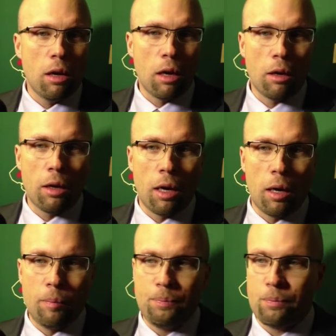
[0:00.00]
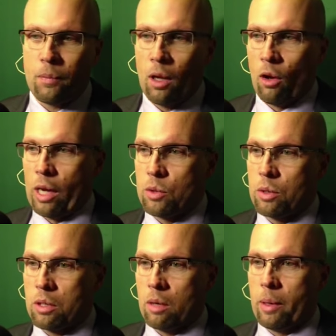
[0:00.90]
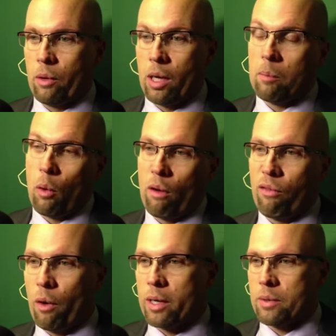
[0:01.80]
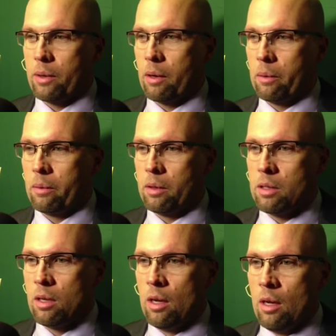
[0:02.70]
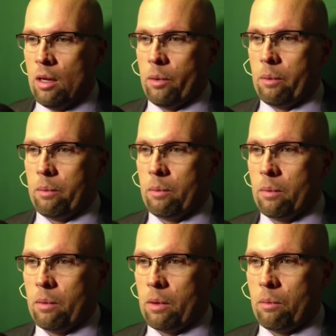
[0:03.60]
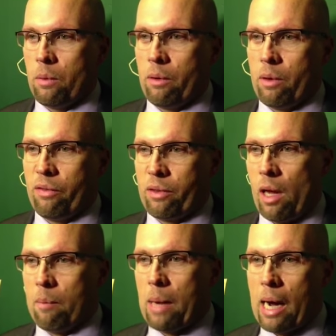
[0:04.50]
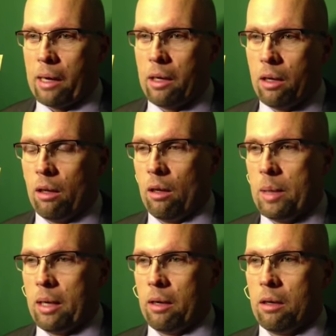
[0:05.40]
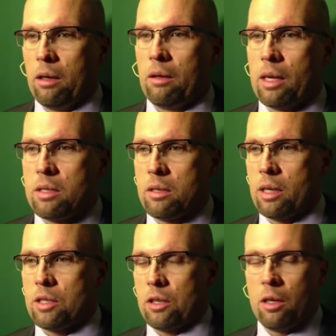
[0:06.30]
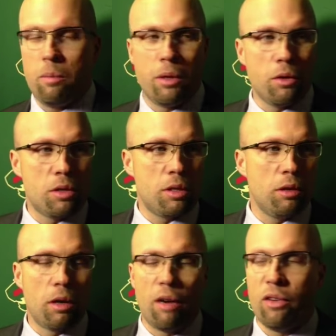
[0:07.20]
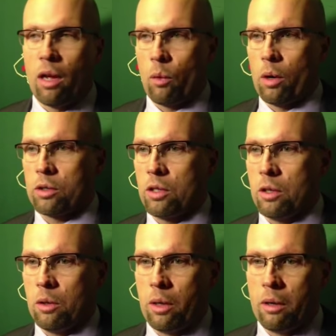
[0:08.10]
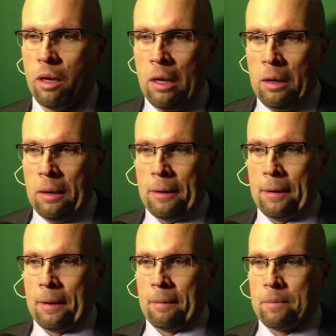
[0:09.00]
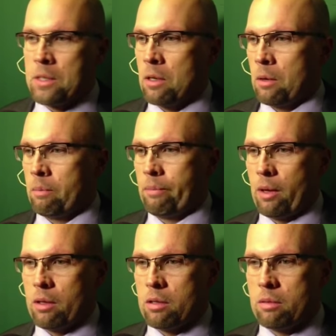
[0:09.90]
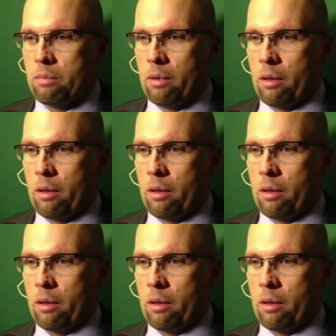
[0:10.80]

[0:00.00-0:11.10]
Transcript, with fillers: and uh, you know that's what's going to be really important for us. So, you know, that's we've, we, have we have climbed back in it a little bit here, and that's that's good. But there's still an awful lot of work to do, and um, so this